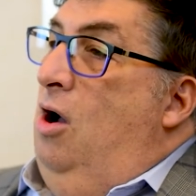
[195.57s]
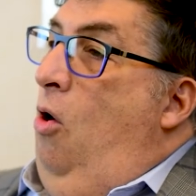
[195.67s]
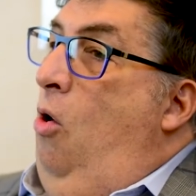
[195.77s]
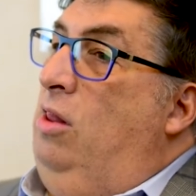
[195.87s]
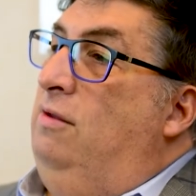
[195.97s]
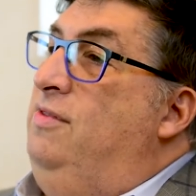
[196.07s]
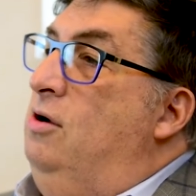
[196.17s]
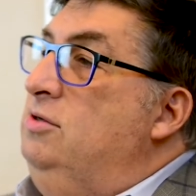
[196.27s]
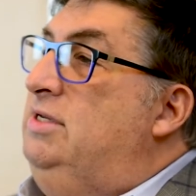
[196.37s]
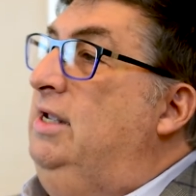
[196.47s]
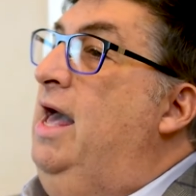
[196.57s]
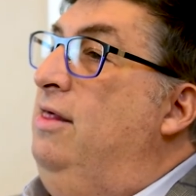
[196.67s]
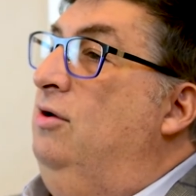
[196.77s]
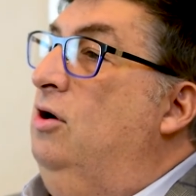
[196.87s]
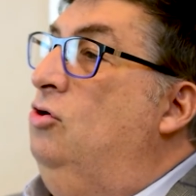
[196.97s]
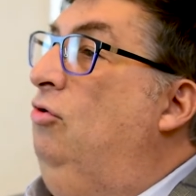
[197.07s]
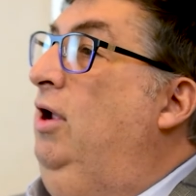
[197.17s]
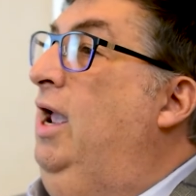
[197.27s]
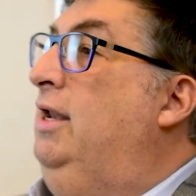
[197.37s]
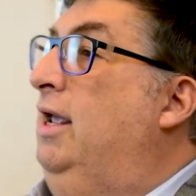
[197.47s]
all of those together are
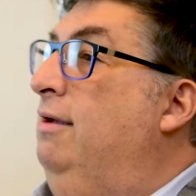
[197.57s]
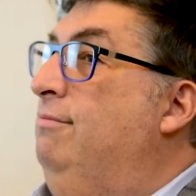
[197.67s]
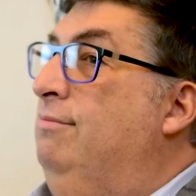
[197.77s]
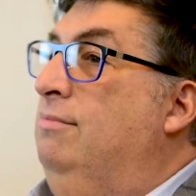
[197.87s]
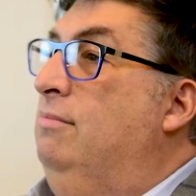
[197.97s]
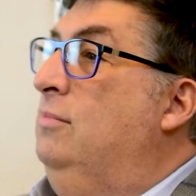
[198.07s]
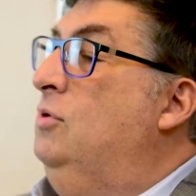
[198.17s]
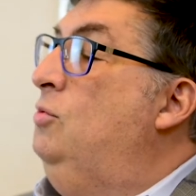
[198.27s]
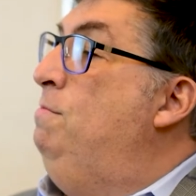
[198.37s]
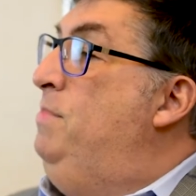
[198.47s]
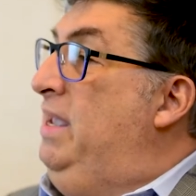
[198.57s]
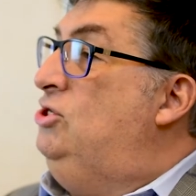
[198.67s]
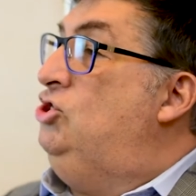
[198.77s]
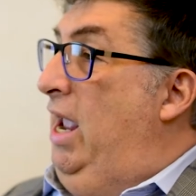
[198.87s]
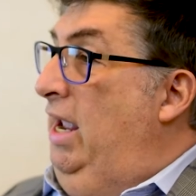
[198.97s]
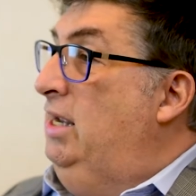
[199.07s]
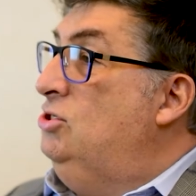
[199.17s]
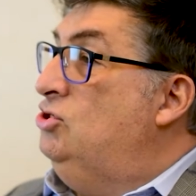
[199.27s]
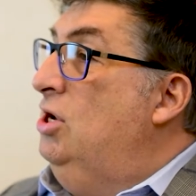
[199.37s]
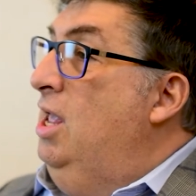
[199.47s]
creating big
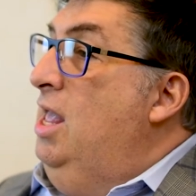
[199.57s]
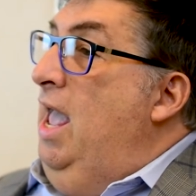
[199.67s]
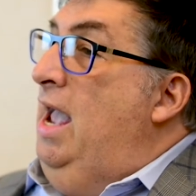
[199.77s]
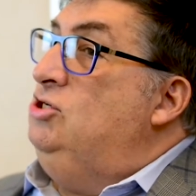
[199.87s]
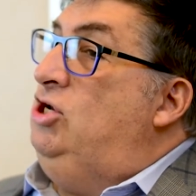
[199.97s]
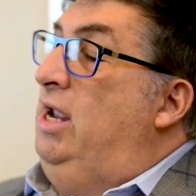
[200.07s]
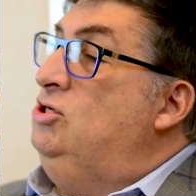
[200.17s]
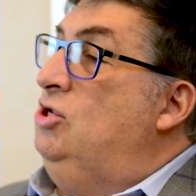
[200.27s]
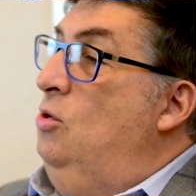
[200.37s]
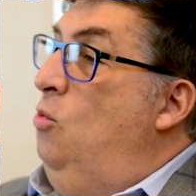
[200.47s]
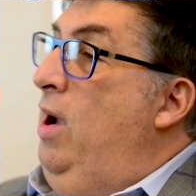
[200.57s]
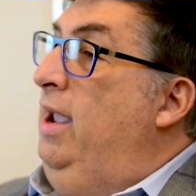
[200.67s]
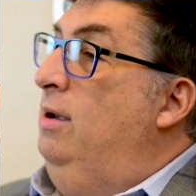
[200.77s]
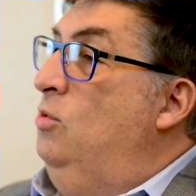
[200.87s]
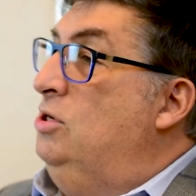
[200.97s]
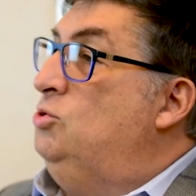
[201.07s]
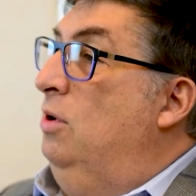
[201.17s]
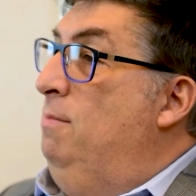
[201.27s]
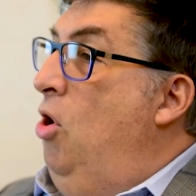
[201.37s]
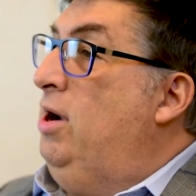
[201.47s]
change and change in the way in which
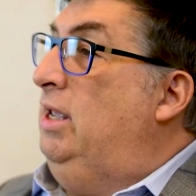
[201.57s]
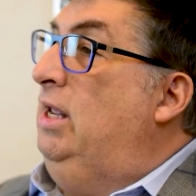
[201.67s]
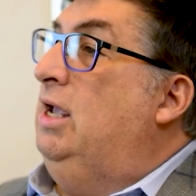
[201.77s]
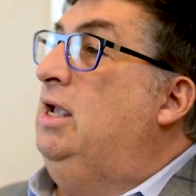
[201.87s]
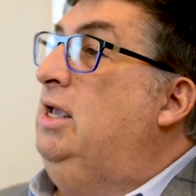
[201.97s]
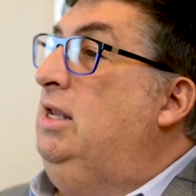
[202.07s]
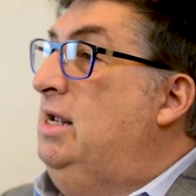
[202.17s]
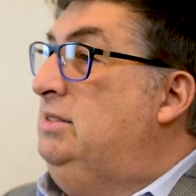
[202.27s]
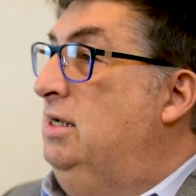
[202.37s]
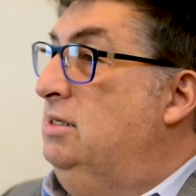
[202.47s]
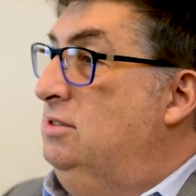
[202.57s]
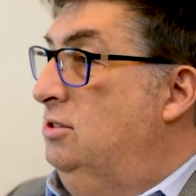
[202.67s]
we're marketing and connecting to